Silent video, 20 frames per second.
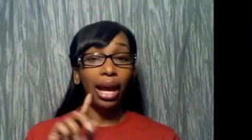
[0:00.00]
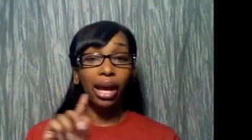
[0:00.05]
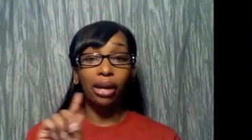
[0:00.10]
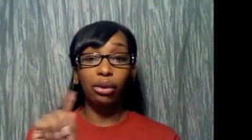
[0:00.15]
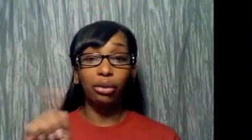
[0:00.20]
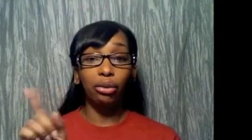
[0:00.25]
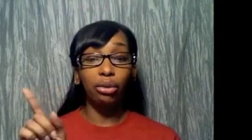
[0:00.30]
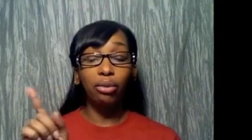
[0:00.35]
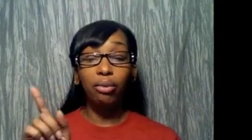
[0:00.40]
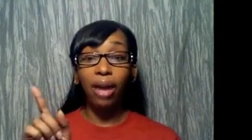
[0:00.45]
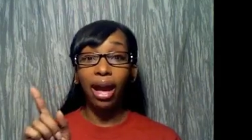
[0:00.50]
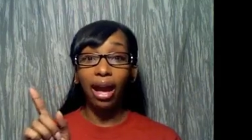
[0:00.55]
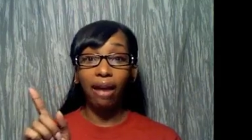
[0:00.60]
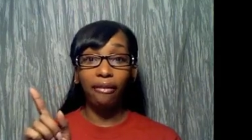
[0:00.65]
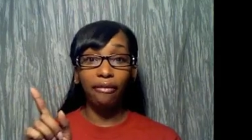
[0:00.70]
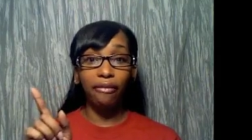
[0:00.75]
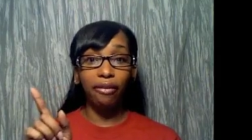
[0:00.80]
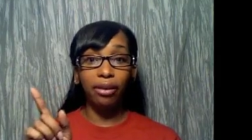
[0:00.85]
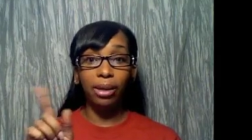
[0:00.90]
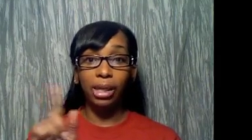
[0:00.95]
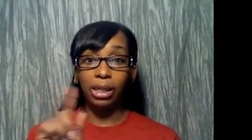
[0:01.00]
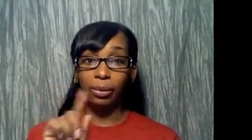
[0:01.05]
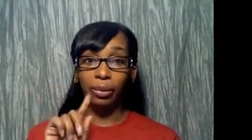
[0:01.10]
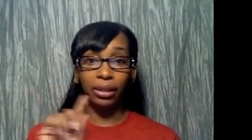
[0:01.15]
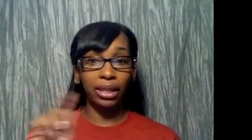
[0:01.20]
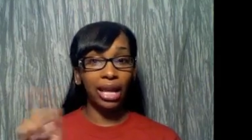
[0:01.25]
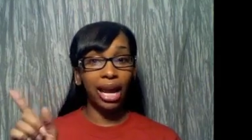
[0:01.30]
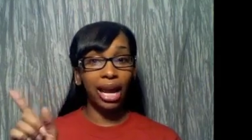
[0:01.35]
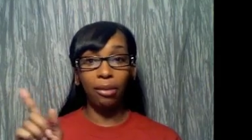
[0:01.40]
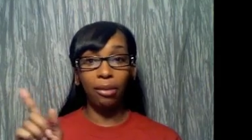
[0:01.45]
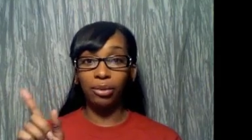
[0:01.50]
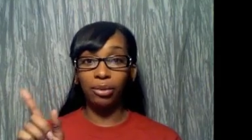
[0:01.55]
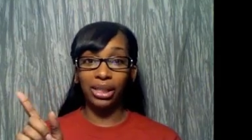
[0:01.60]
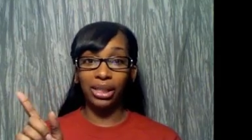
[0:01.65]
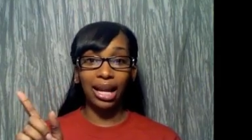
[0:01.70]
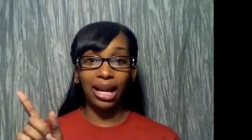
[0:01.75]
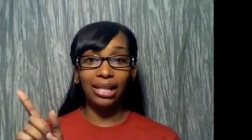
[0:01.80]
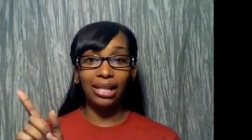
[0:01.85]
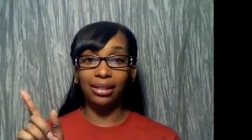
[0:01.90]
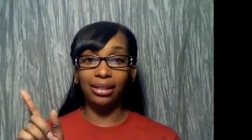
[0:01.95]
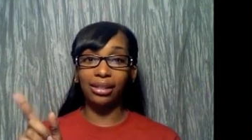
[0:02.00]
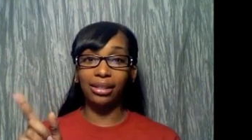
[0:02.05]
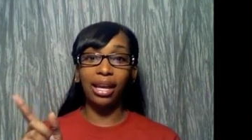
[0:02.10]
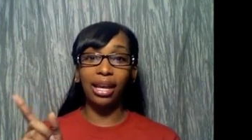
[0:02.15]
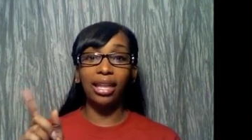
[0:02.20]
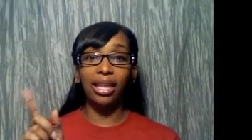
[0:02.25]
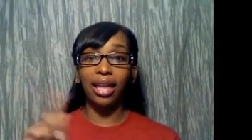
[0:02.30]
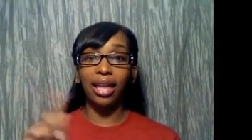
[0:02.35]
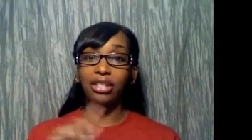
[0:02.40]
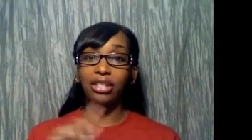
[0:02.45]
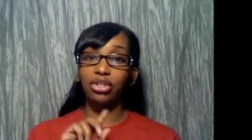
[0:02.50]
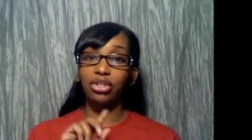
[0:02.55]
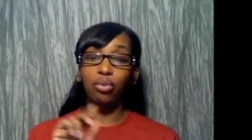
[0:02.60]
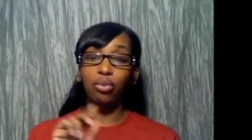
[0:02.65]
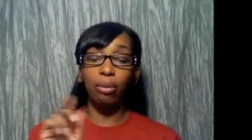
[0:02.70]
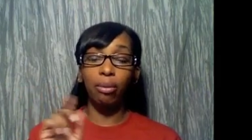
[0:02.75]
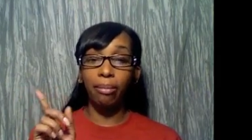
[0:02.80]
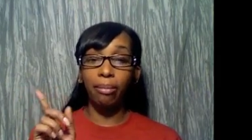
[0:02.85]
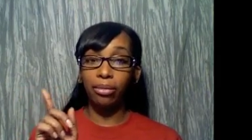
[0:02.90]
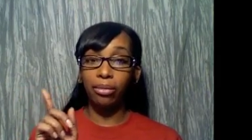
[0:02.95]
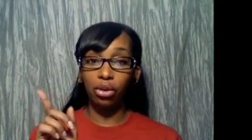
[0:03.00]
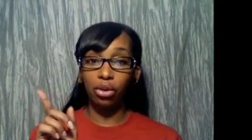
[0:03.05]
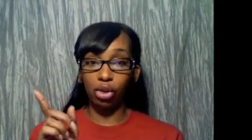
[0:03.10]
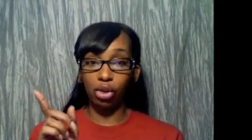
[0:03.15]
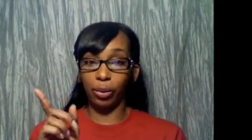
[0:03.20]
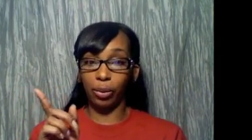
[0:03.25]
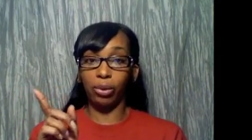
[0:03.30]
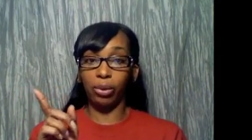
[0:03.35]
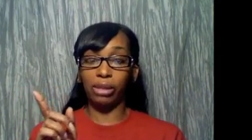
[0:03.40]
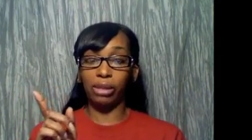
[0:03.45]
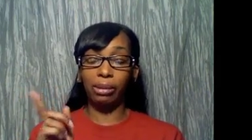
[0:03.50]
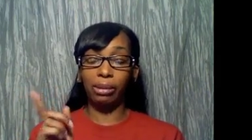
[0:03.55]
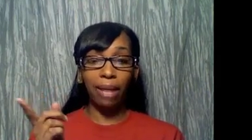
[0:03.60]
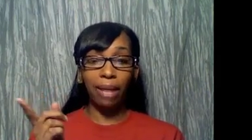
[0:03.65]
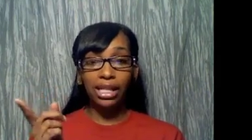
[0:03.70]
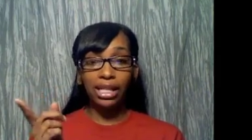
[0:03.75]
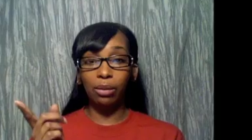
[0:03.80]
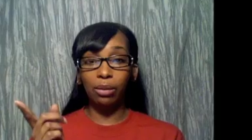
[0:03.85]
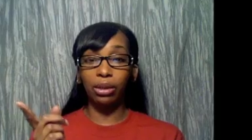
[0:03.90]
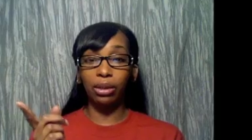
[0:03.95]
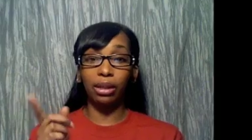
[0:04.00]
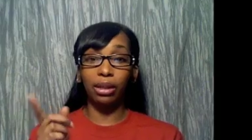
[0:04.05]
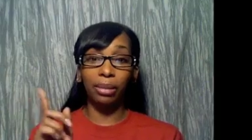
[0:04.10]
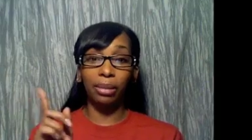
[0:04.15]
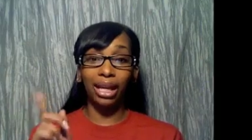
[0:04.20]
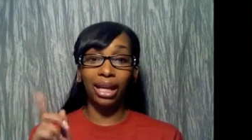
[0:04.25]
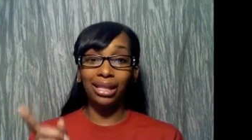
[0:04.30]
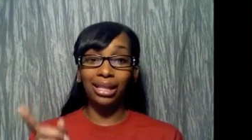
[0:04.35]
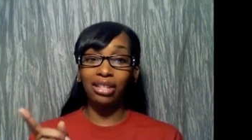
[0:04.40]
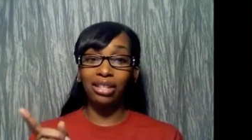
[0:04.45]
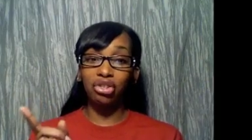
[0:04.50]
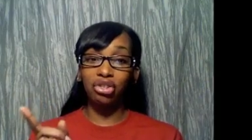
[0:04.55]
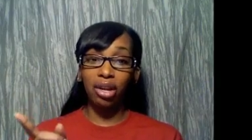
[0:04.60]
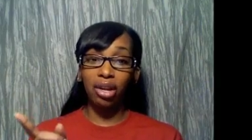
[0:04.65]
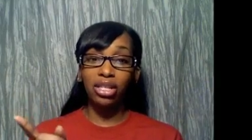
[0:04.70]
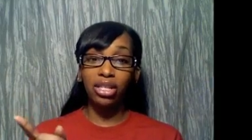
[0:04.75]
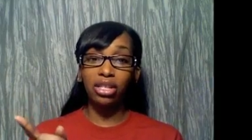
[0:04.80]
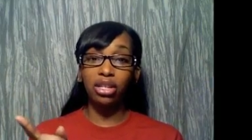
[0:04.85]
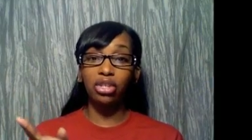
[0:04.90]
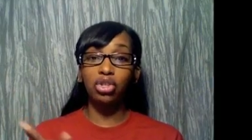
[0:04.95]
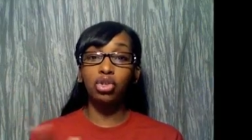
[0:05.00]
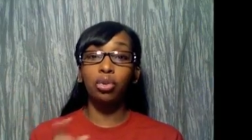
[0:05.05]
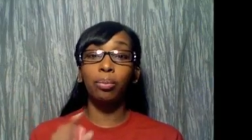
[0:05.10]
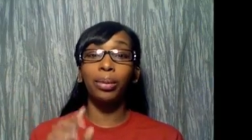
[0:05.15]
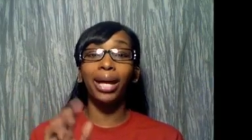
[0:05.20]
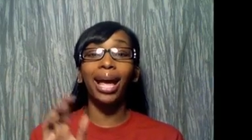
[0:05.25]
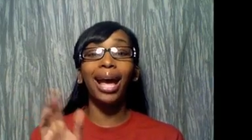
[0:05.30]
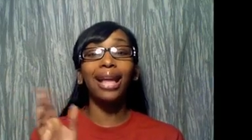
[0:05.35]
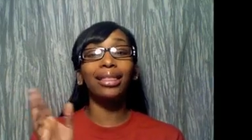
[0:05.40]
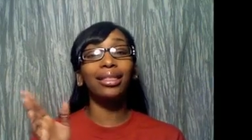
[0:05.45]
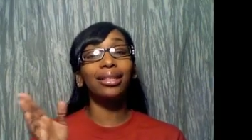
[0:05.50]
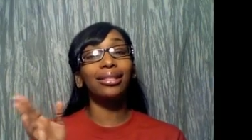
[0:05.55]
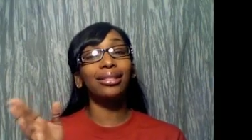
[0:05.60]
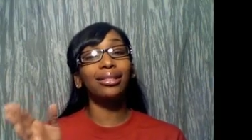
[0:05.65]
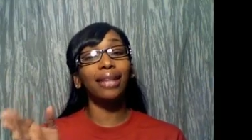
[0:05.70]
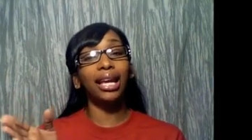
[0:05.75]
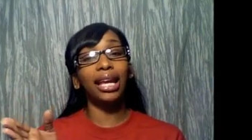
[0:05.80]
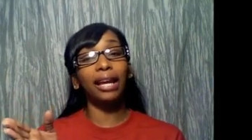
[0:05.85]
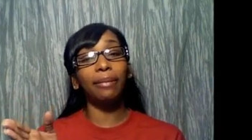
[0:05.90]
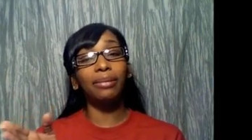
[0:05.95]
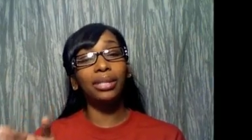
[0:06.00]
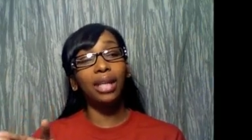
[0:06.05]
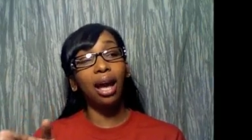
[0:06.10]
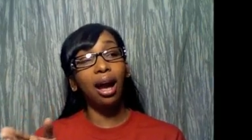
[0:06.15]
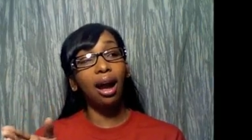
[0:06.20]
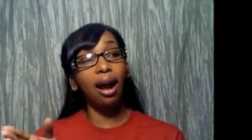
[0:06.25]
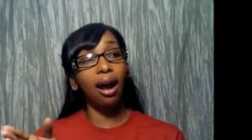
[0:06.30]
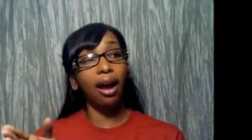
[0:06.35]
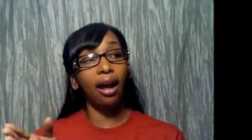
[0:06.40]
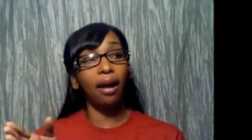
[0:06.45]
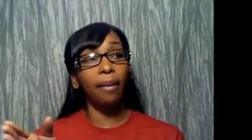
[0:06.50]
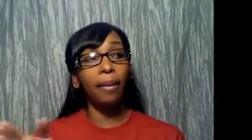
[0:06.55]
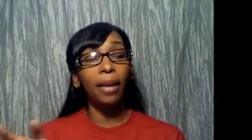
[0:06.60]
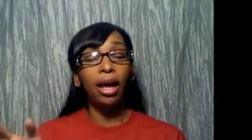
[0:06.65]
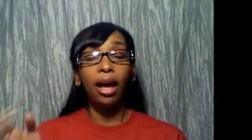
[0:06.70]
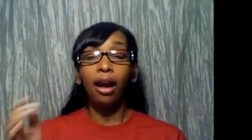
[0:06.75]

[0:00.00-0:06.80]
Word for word: i knew you had friends but that was not to say that you were you supposed to be messing with them because i trusted you but at the same time